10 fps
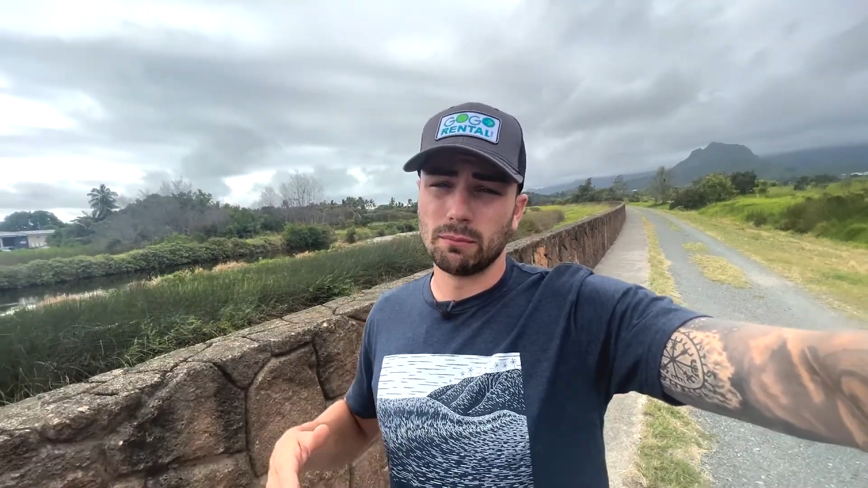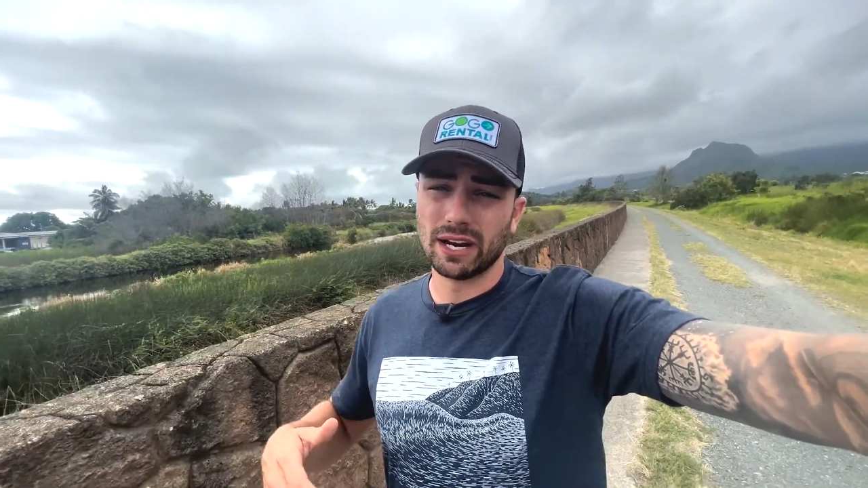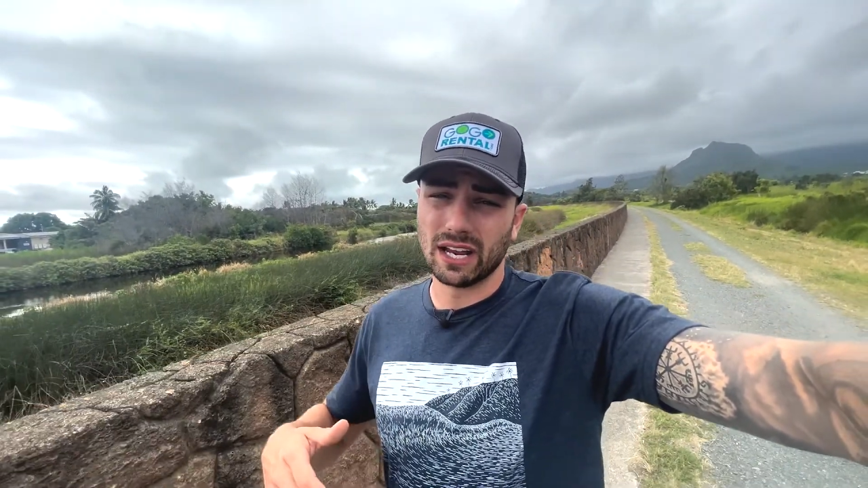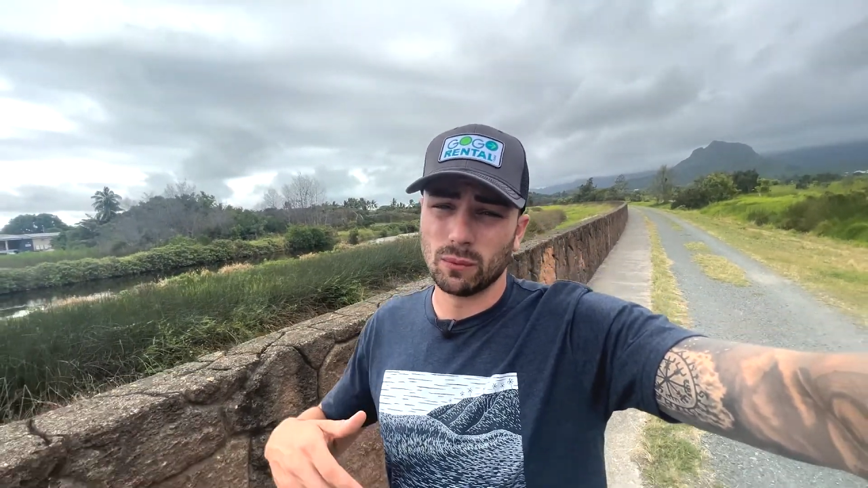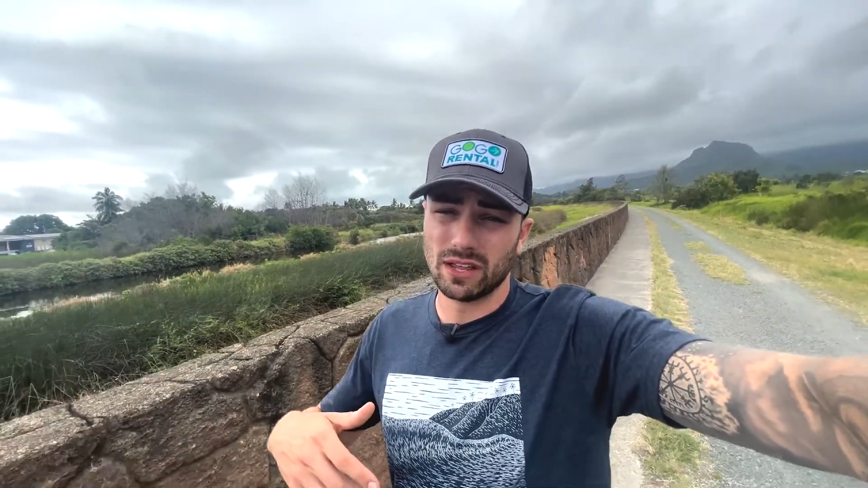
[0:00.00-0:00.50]

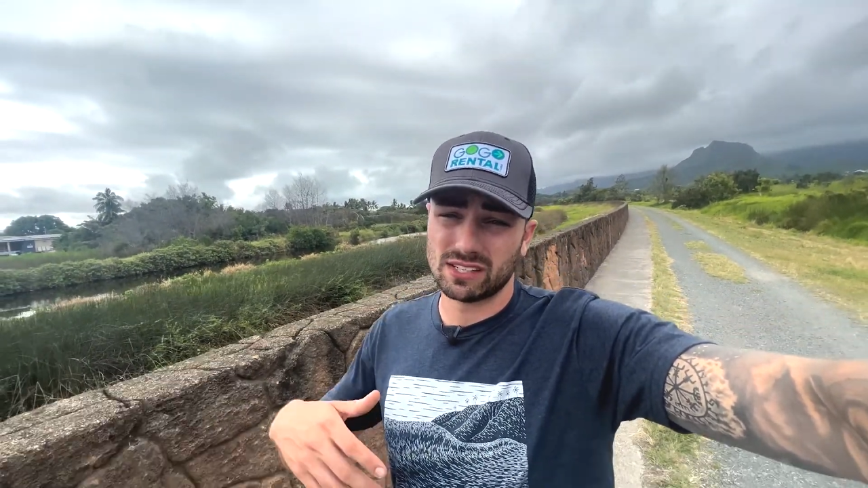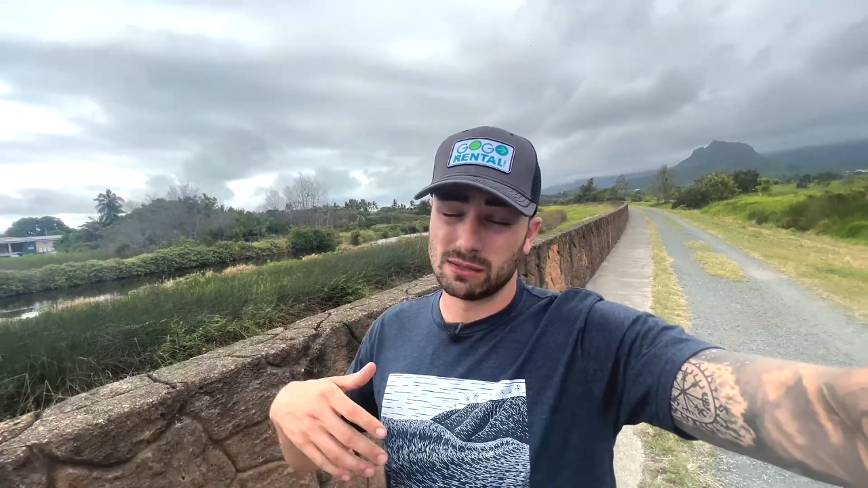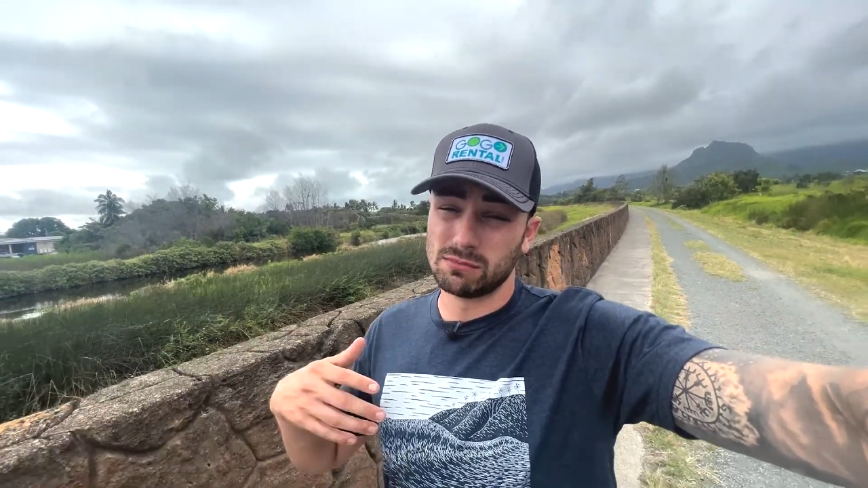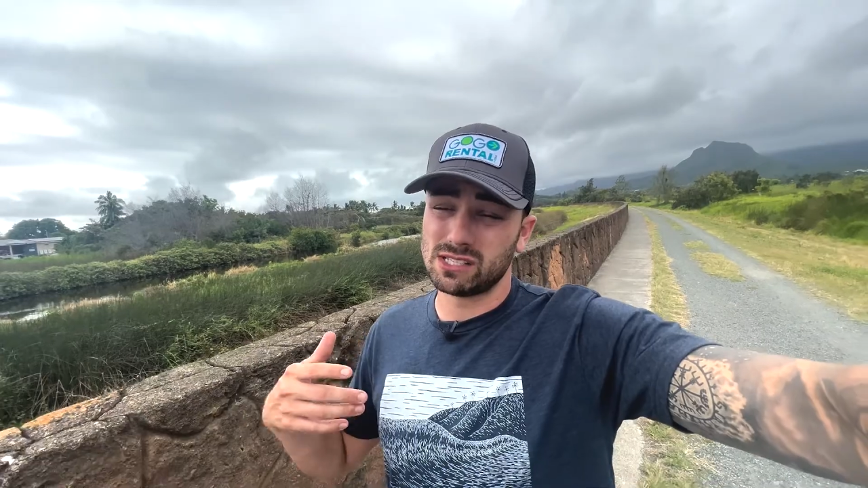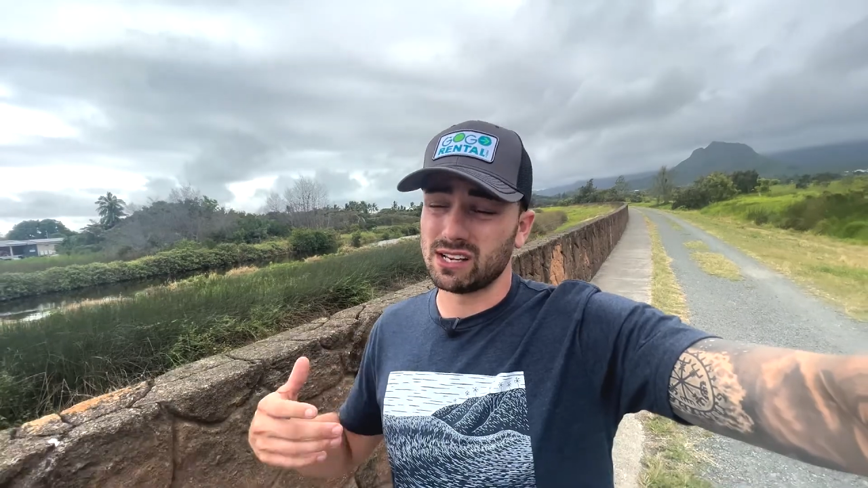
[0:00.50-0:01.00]
bringing with
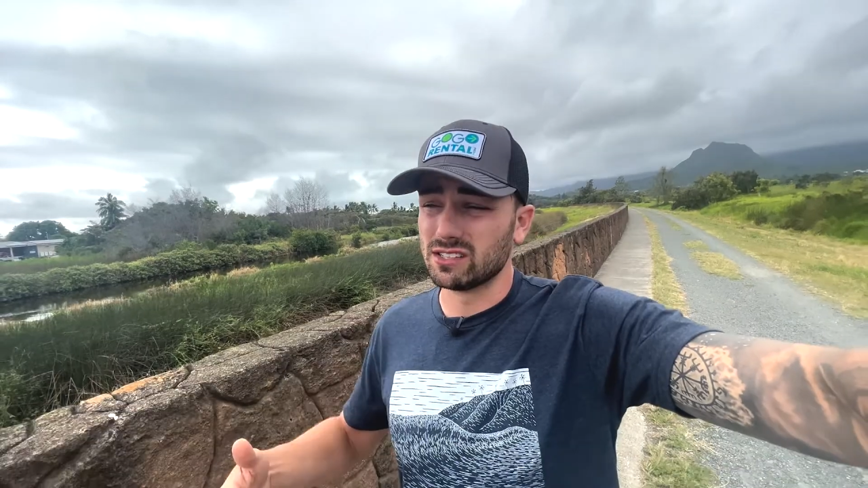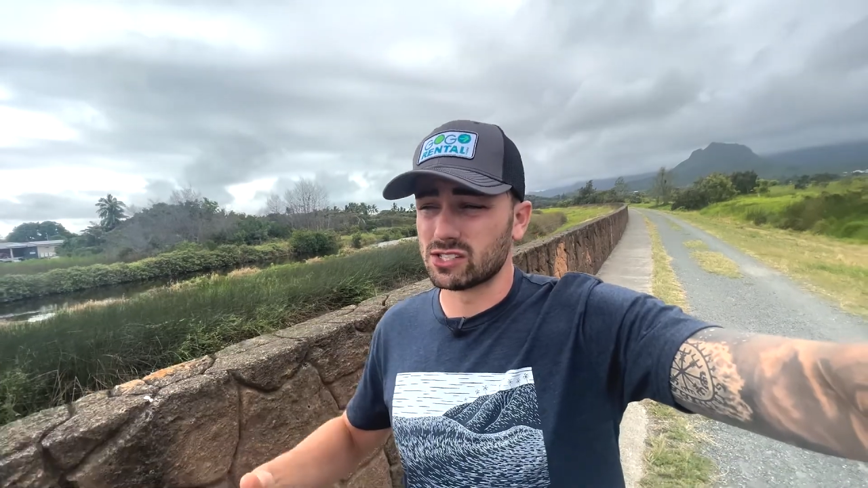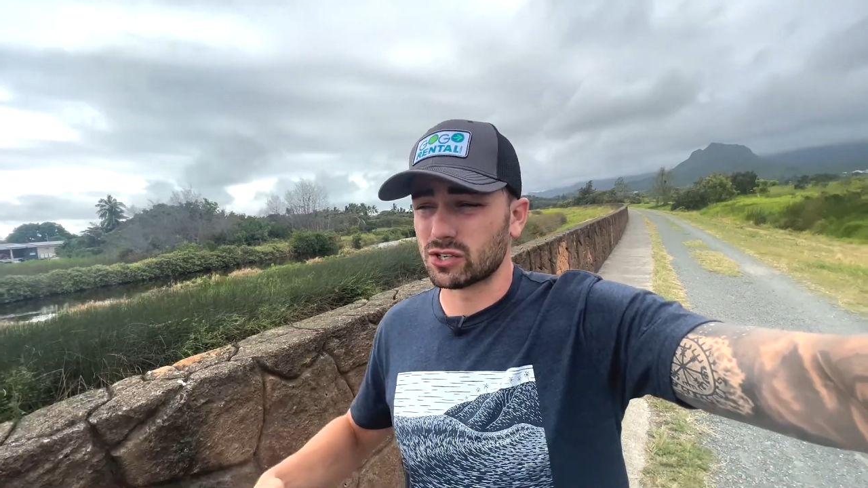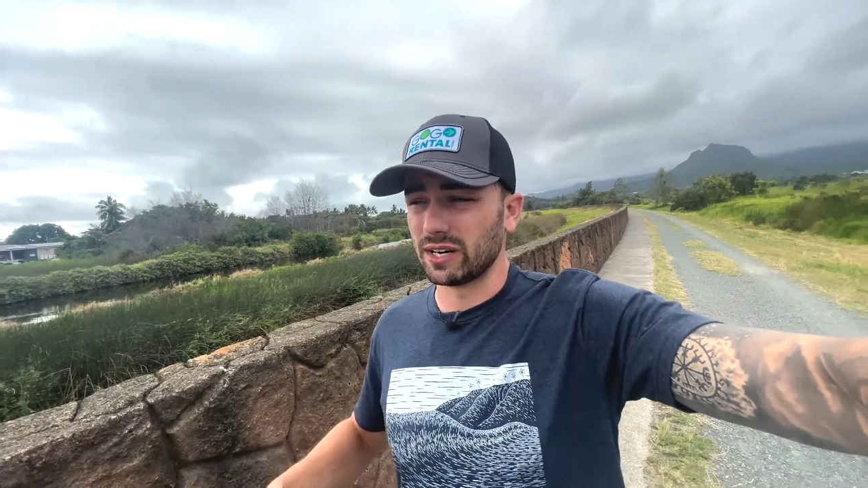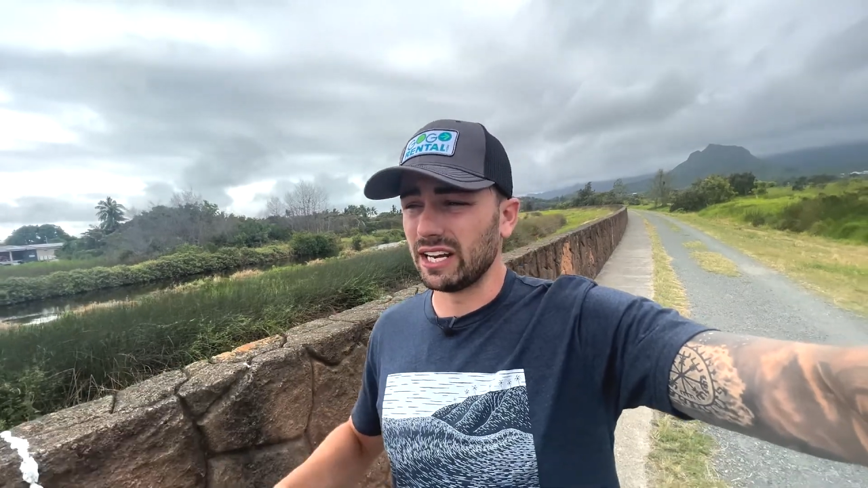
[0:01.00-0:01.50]
some
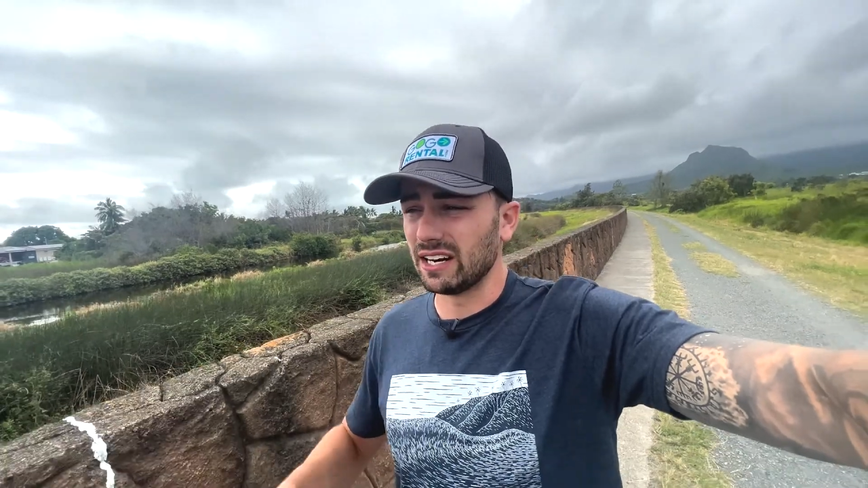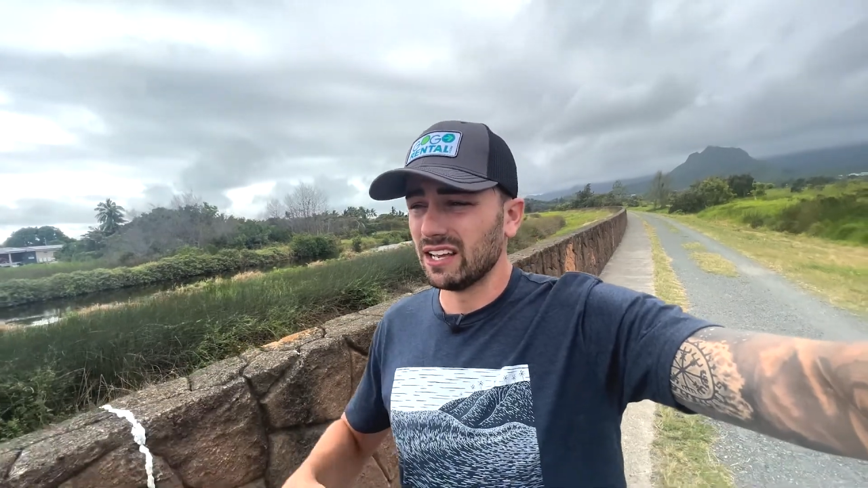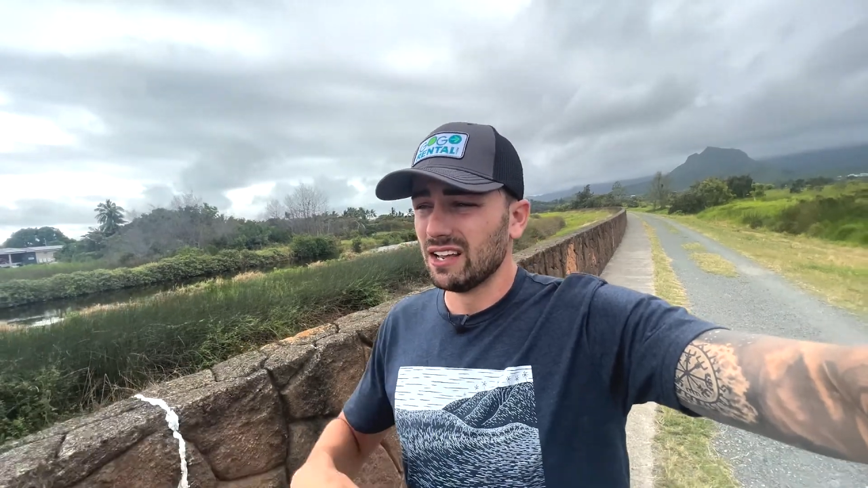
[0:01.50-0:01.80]
sunscreen